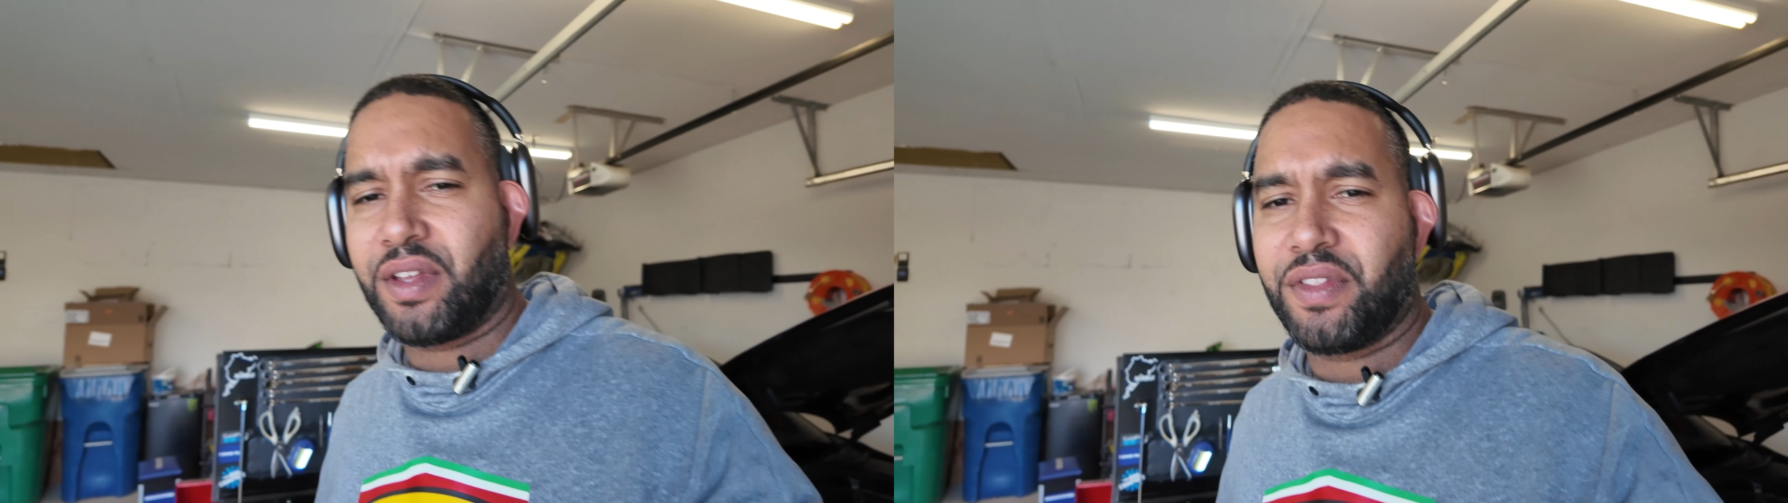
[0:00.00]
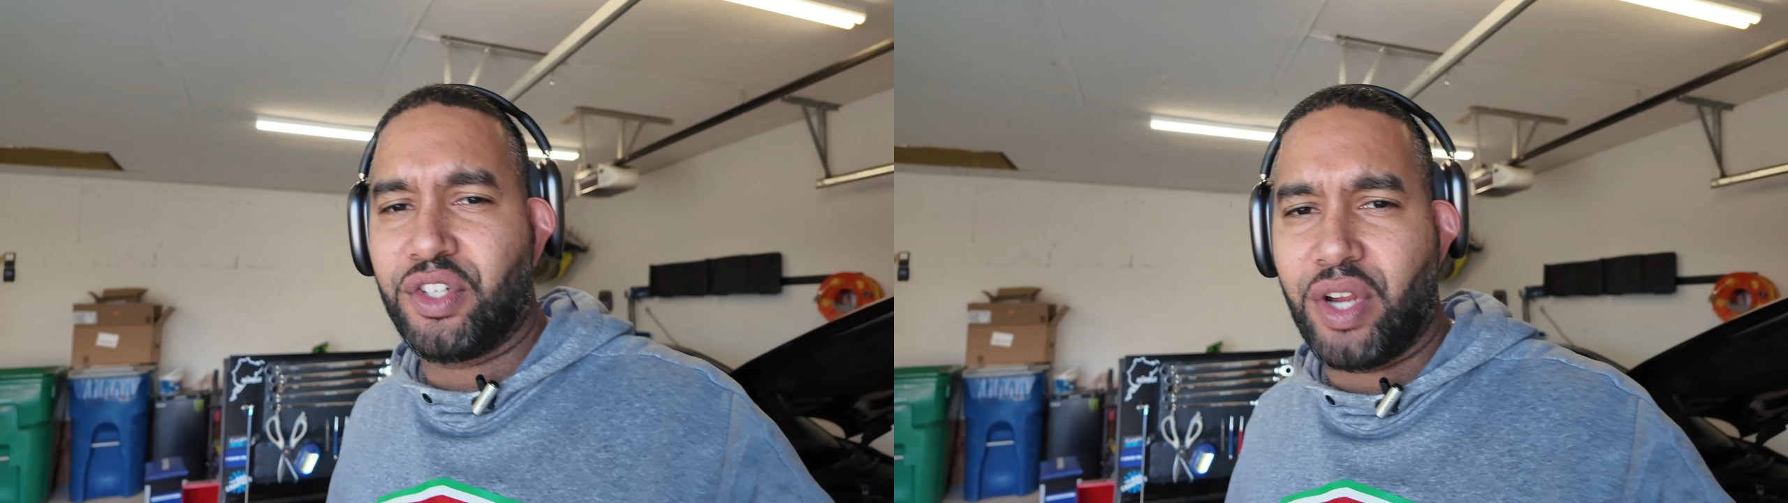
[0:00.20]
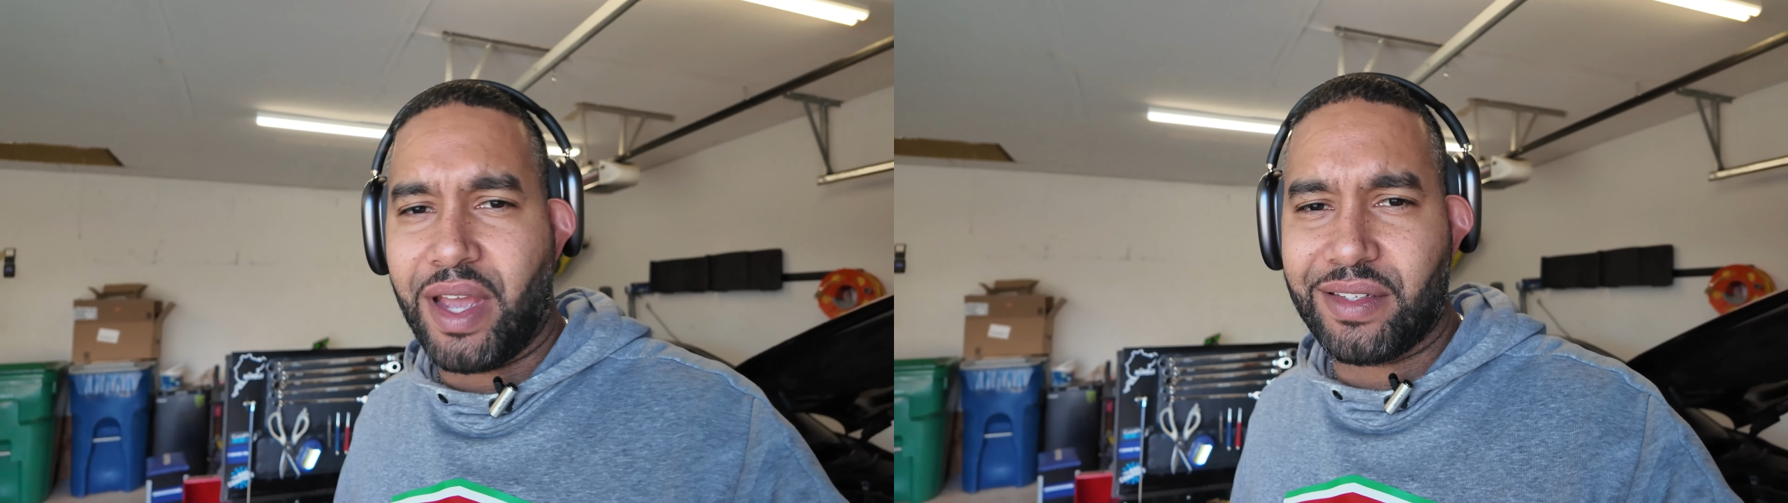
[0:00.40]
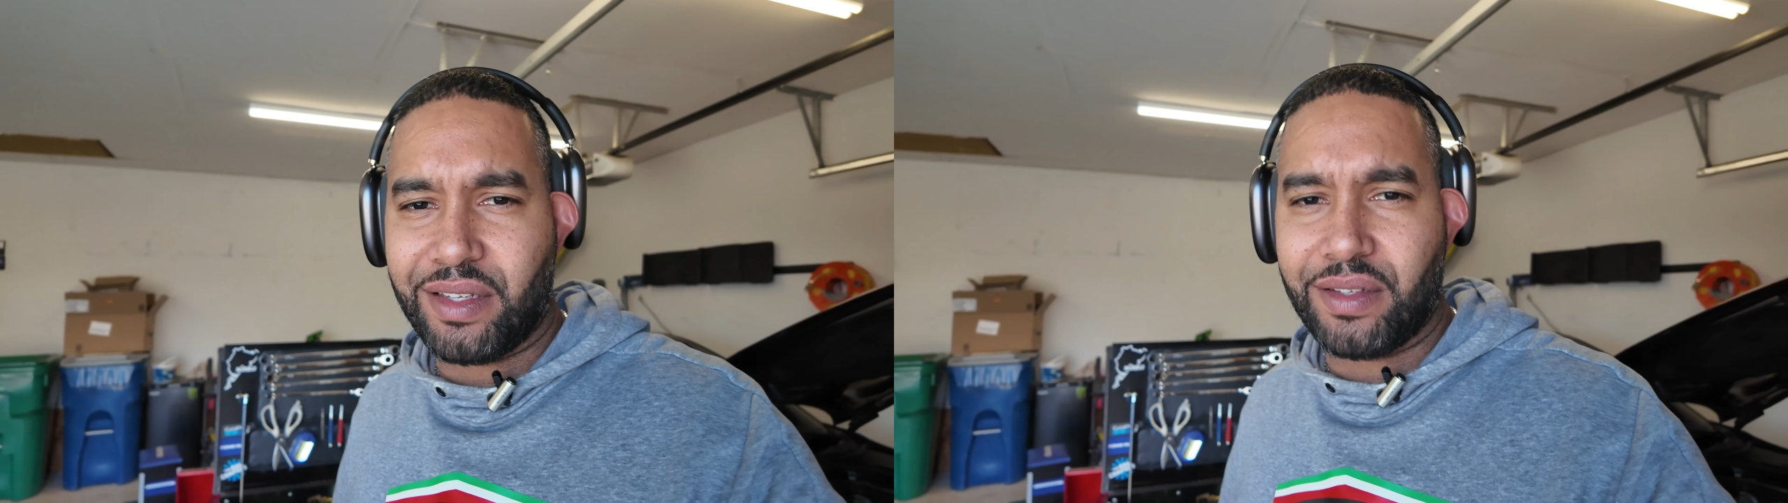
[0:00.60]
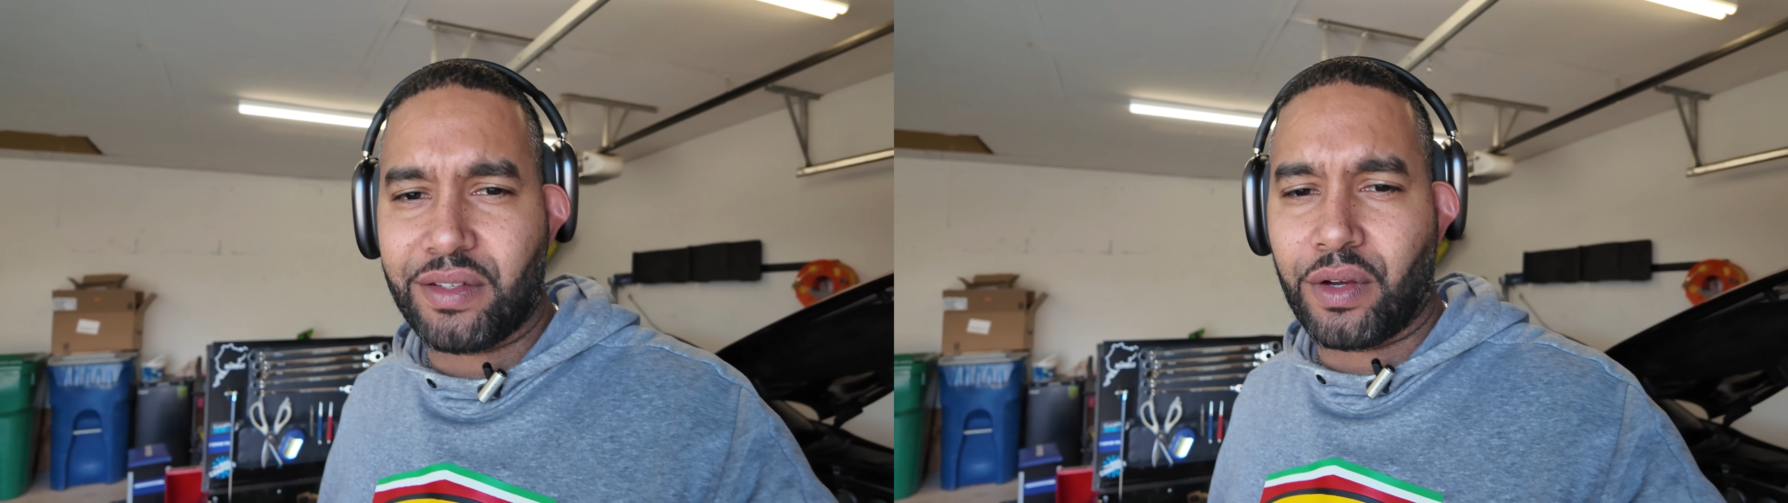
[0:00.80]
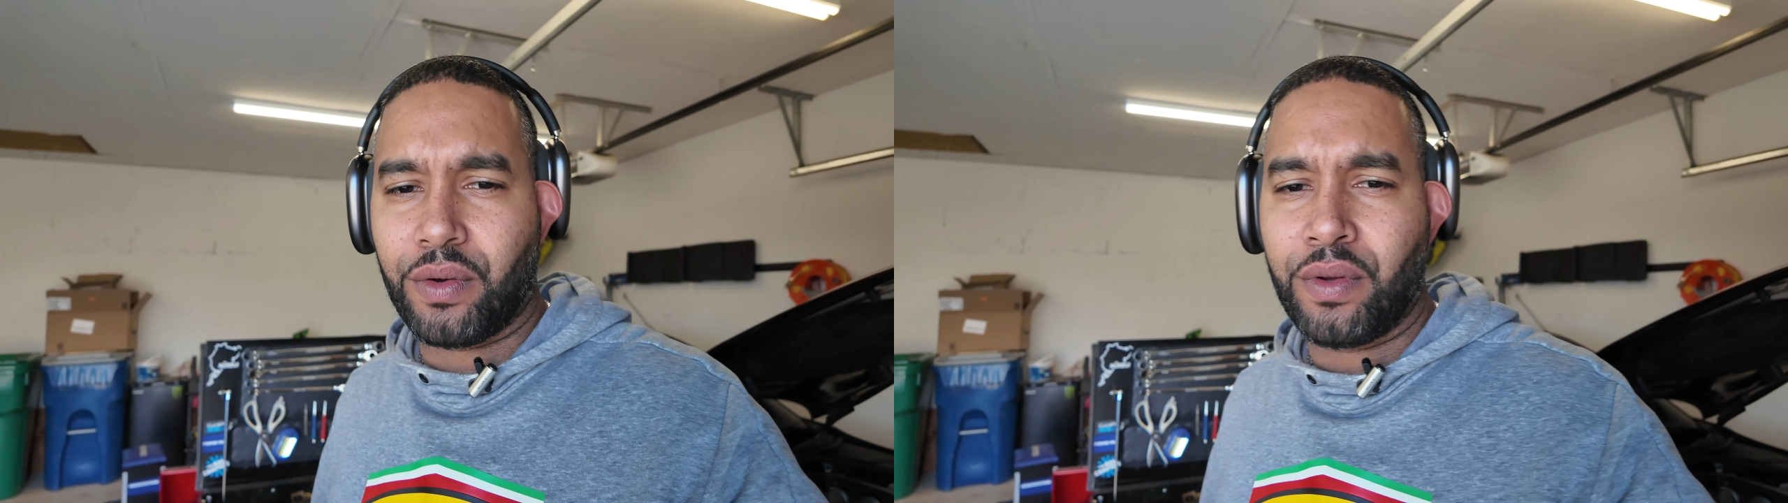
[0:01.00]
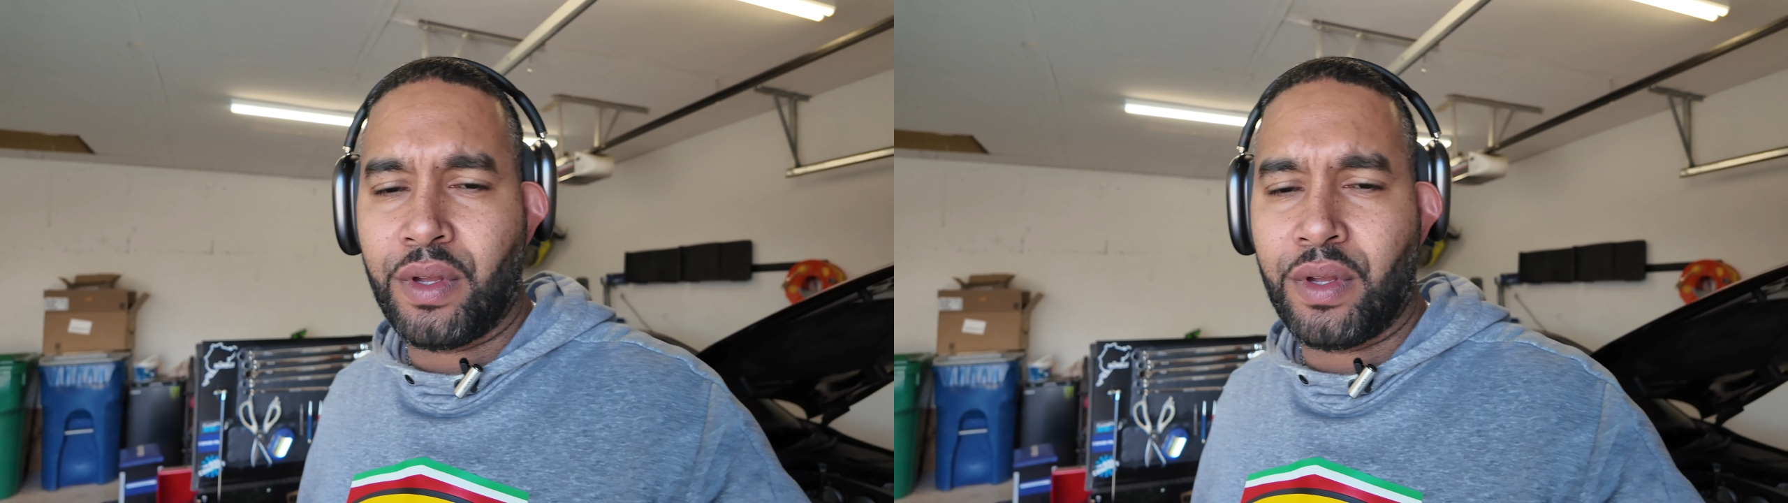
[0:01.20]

on the chassis, so